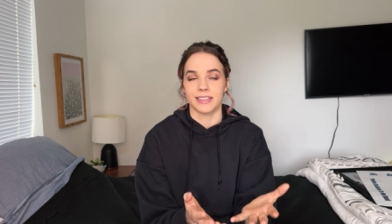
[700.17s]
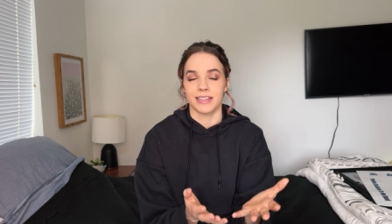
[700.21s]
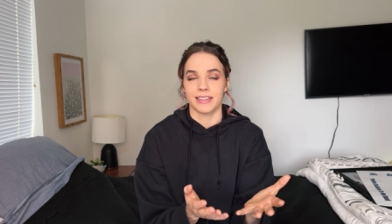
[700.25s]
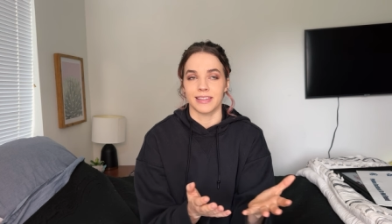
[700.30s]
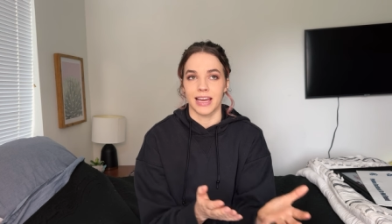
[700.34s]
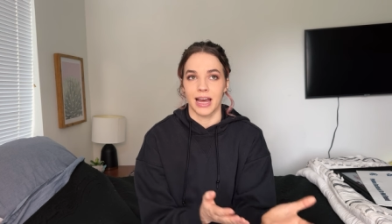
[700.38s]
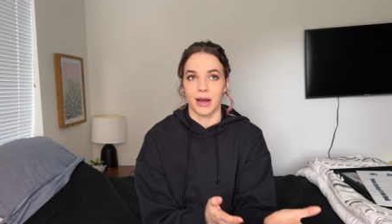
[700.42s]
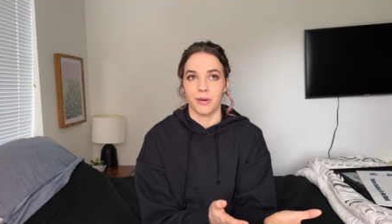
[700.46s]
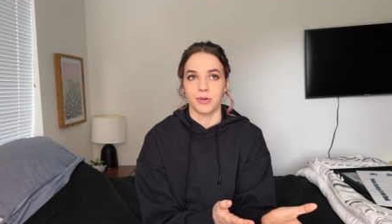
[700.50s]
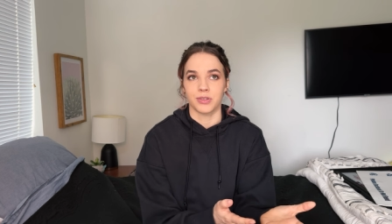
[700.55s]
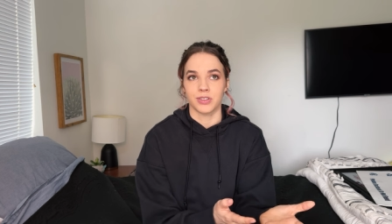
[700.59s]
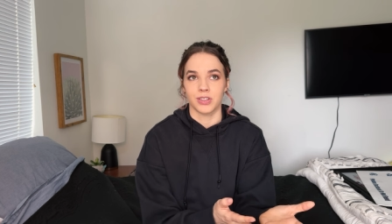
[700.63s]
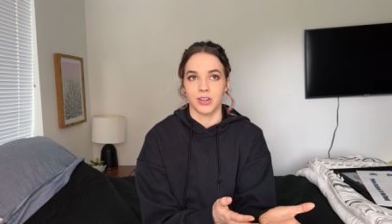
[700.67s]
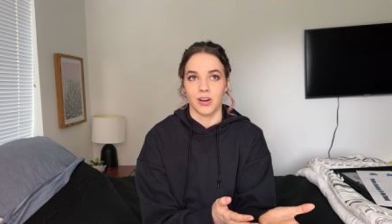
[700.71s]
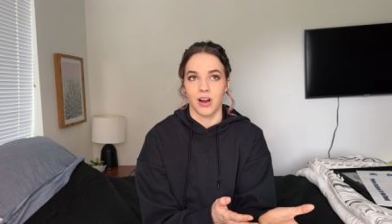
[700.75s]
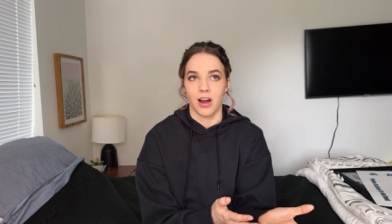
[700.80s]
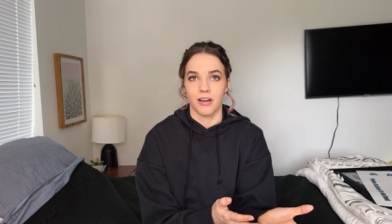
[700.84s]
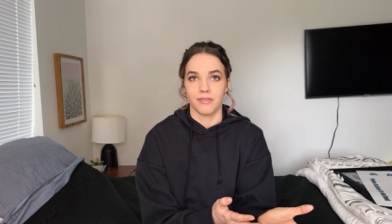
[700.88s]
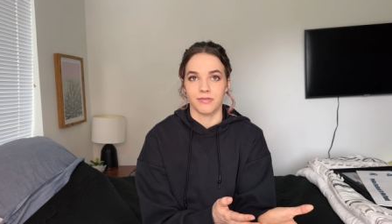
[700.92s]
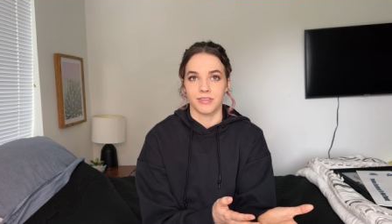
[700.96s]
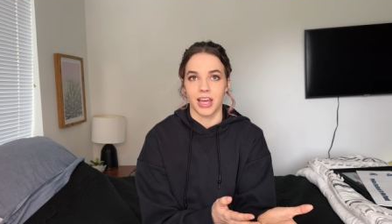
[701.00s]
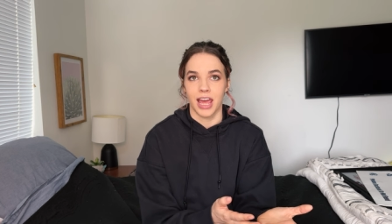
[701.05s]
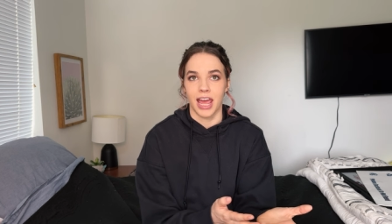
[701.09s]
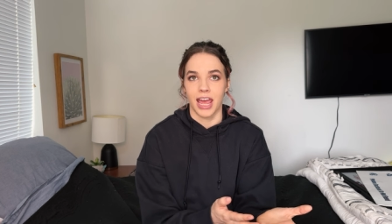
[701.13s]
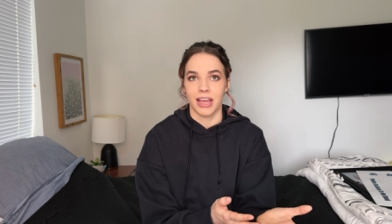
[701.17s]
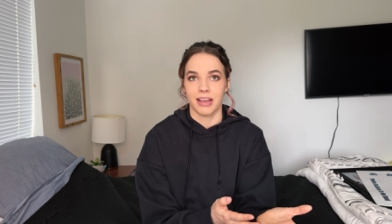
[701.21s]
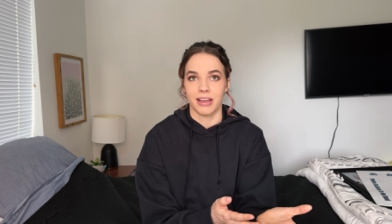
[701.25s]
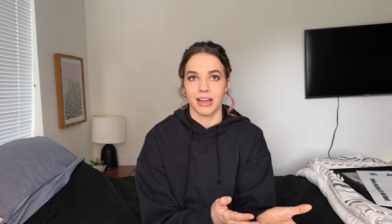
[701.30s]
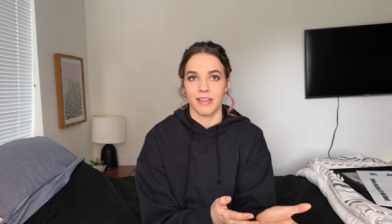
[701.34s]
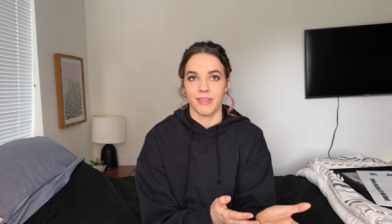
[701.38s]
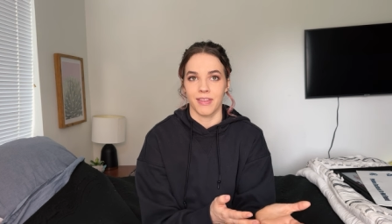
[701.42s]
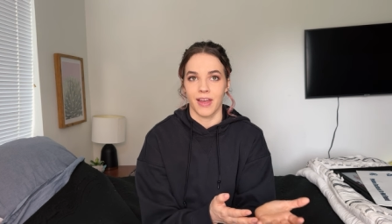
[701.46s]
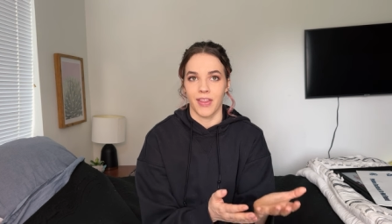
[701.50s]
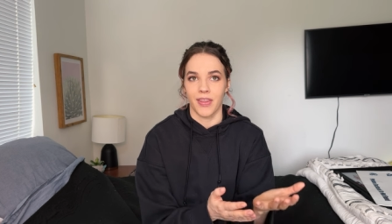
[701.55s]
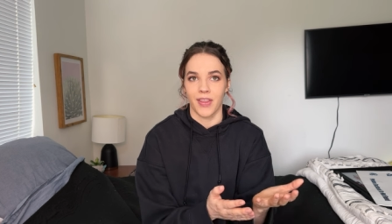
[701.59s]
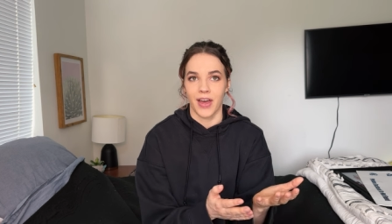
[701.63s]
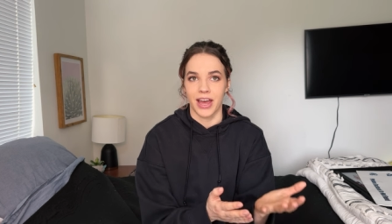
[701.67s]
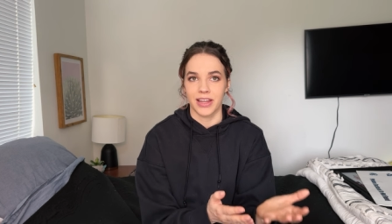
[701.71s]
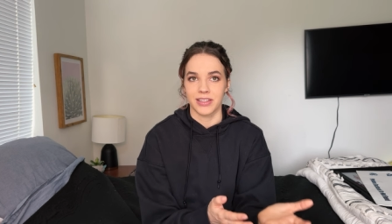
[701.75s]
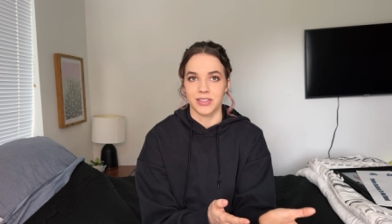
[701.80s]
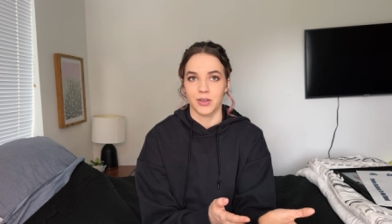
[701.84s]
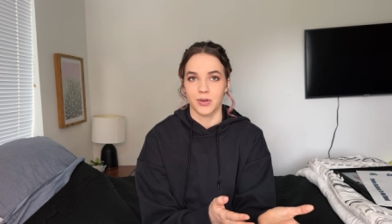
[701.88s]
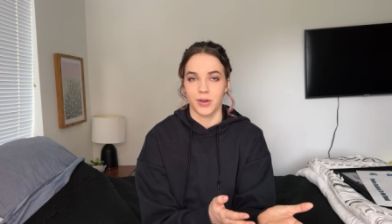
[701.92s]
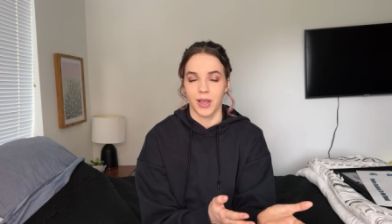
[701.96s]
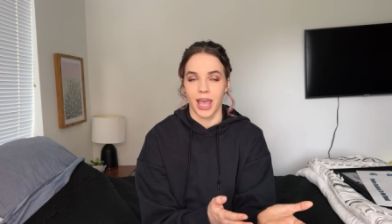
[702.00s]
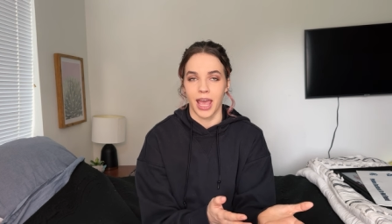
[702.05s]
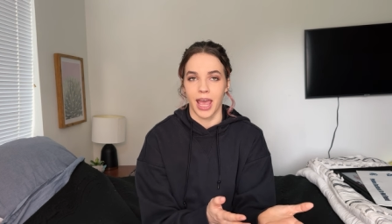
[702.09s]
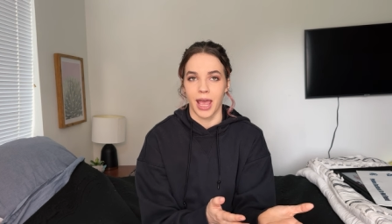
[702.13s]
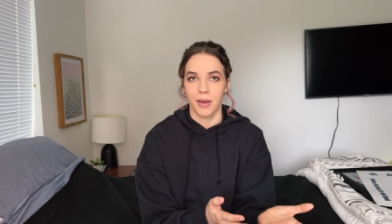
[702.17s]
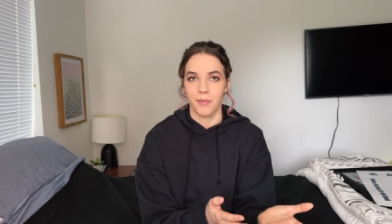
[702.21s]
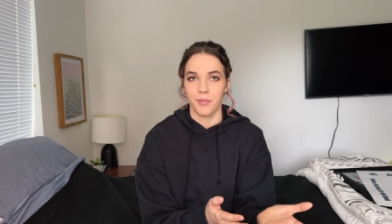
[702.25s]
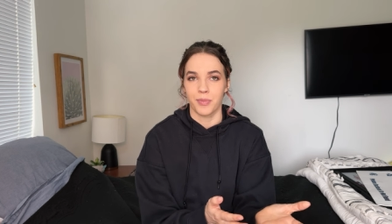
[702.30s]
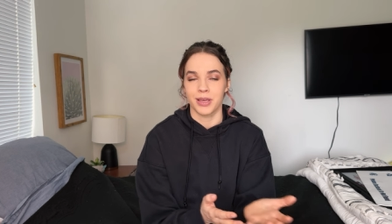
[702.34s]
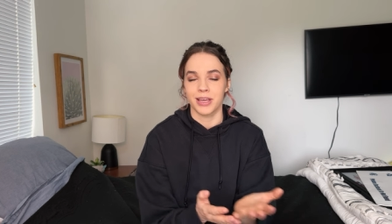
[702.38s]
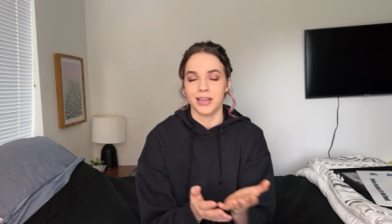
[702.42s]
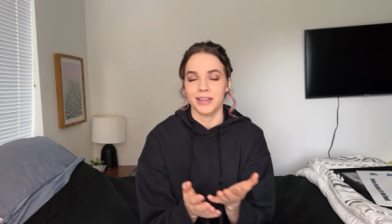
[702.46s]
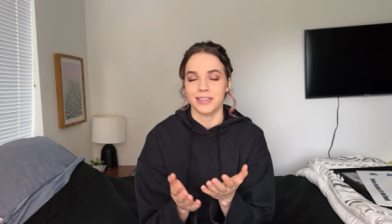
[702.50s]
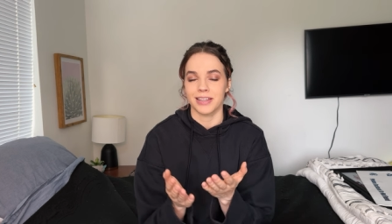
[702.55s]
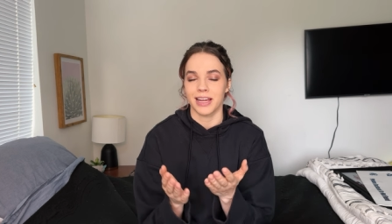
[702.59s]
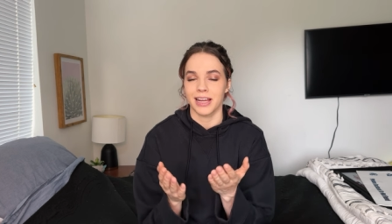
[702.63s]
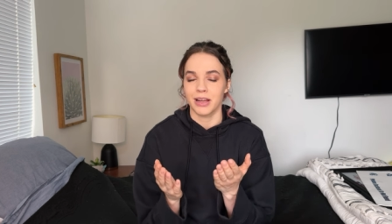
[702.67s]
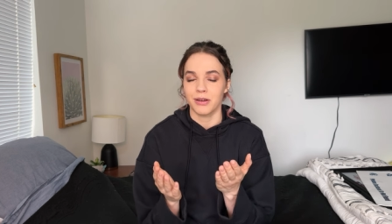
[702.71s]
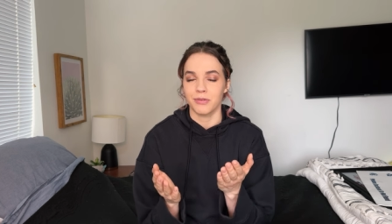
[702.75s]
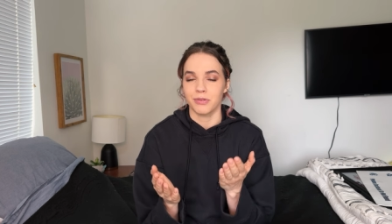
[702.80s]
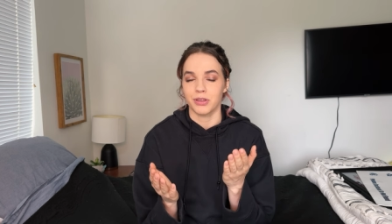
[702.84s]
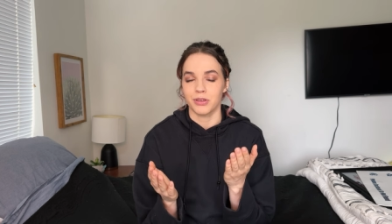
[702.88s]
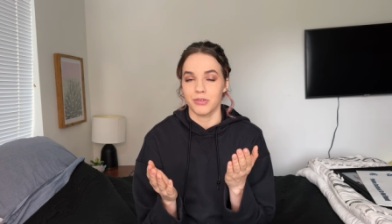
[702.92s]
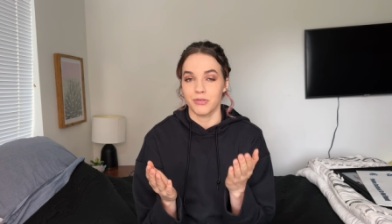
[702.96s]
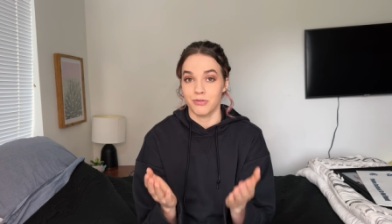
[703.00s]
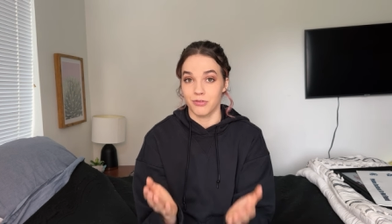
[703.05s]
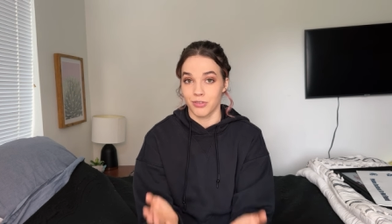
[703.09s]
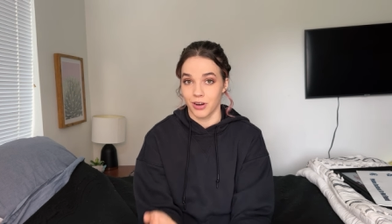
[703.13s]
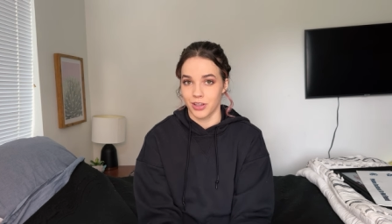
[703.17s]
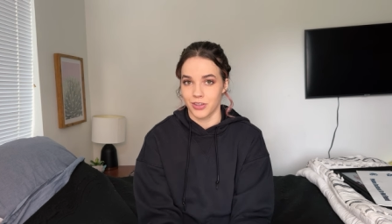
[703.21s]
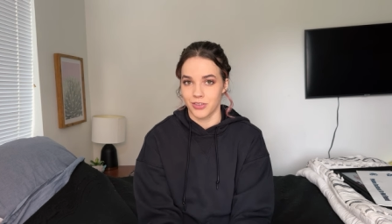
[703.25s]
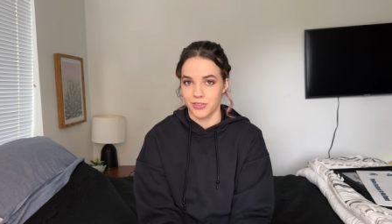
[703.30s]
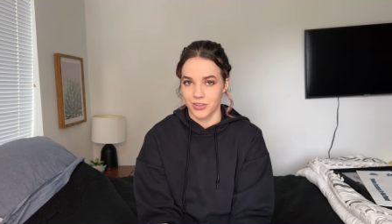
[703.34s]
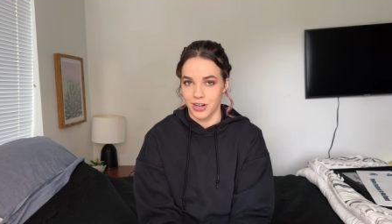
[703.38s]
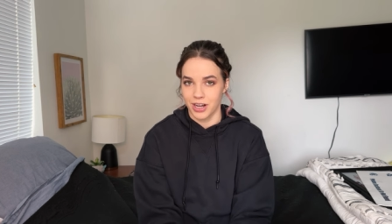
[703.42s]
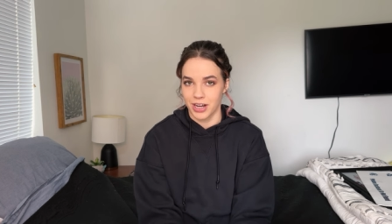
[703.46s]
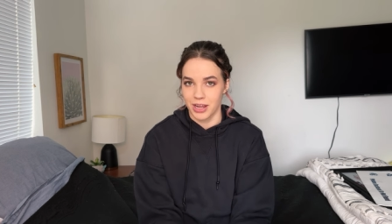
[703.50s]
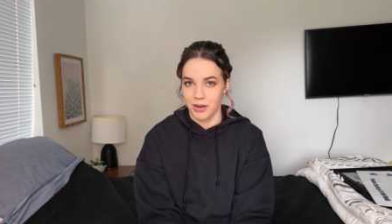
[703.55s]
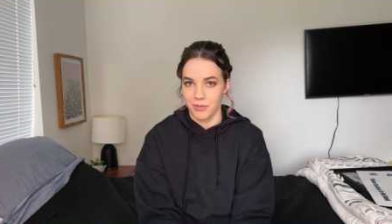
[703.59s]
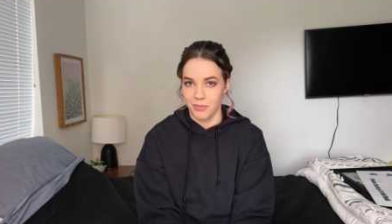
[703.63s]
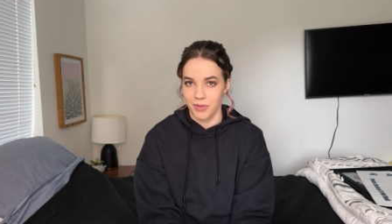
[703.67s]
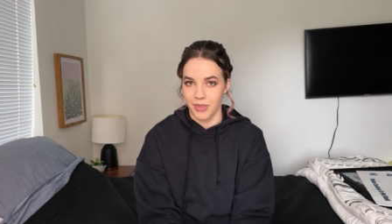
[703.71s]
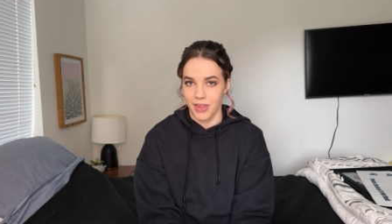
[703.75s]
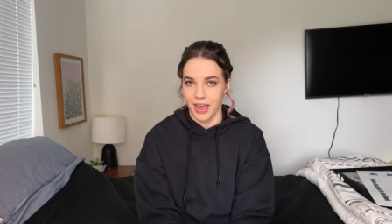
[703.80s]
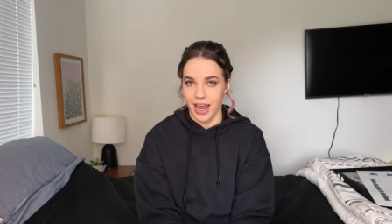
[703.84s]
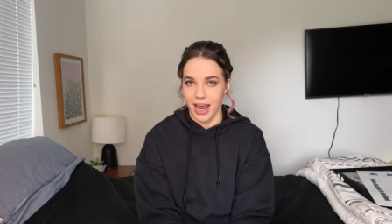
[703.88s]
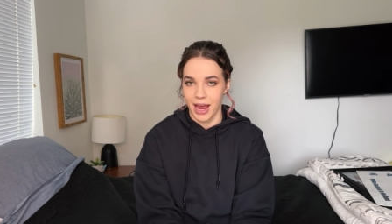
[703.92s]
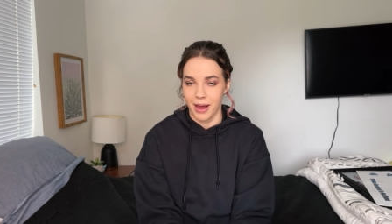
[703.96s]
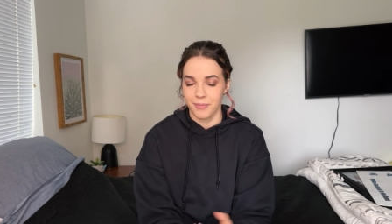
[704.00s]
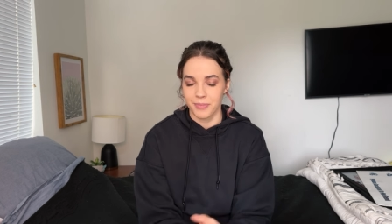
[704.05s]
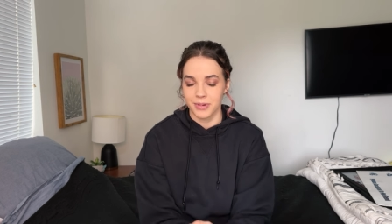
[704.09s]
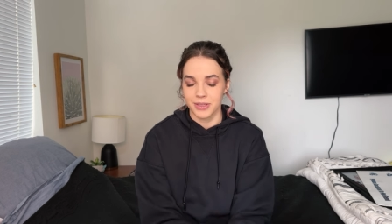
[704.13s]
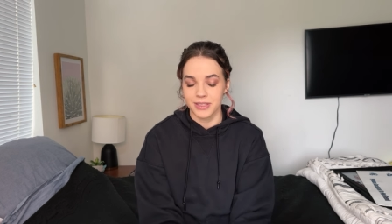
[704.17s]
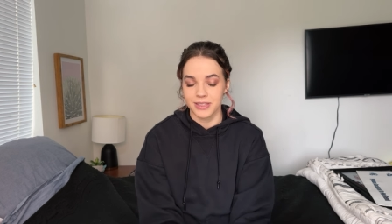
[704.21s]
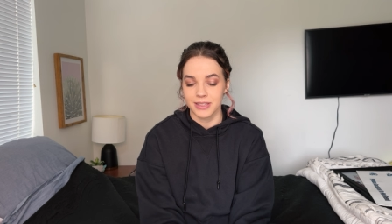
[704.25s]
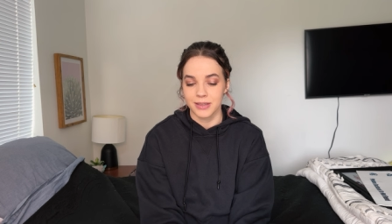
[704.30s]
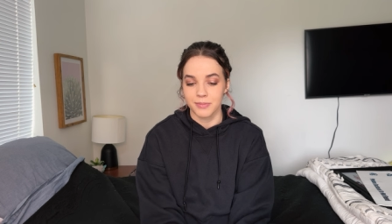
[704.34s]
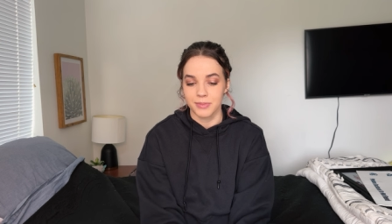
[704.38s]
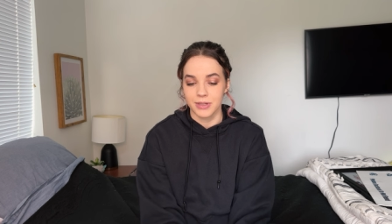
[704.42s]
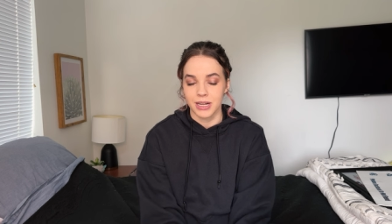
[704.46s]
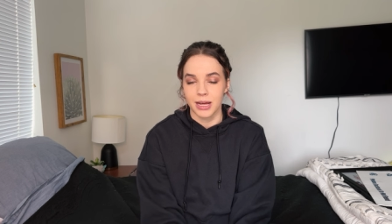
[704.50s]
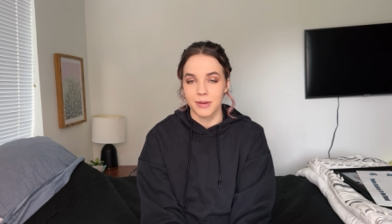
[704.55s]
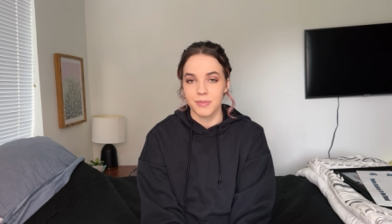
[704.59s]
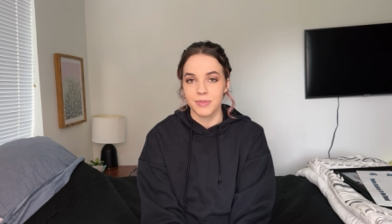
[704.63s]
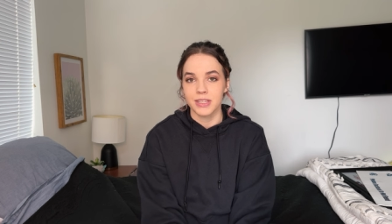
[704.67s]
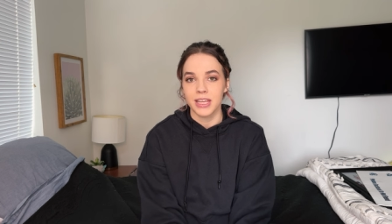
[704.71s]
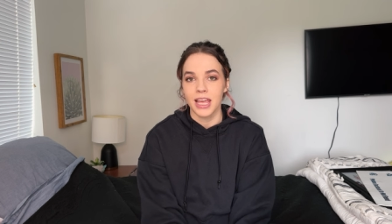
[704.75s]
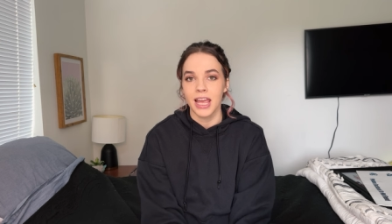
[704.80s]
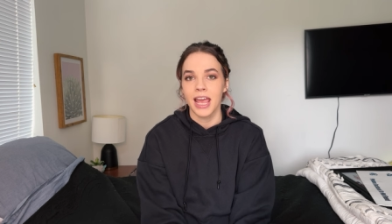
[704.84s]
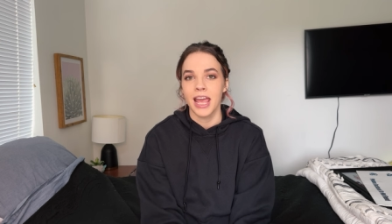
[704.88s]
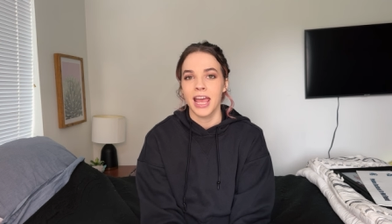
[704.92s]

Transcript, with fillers: that that was an off day and that that's okay because I get really frustrated when that happens sometimes.